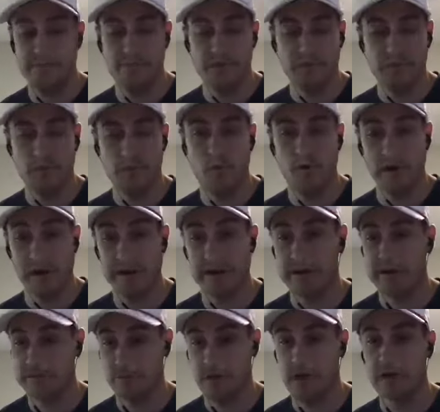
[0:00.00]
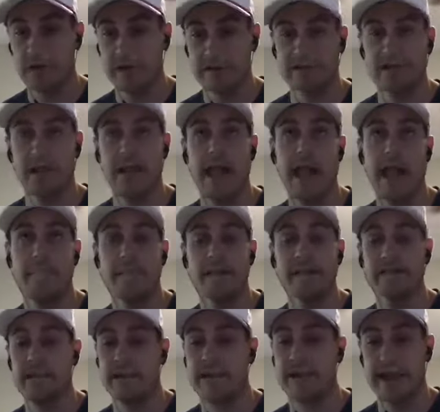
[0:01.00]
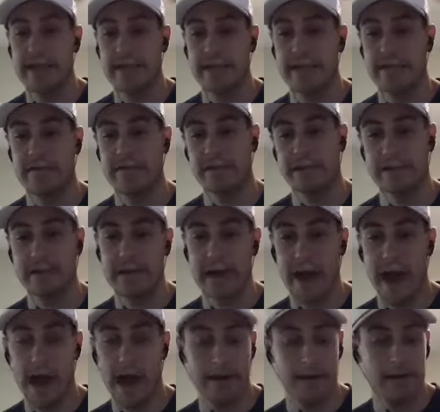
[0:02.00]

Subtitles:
this morning as well. This is happening like 8:30 to 9.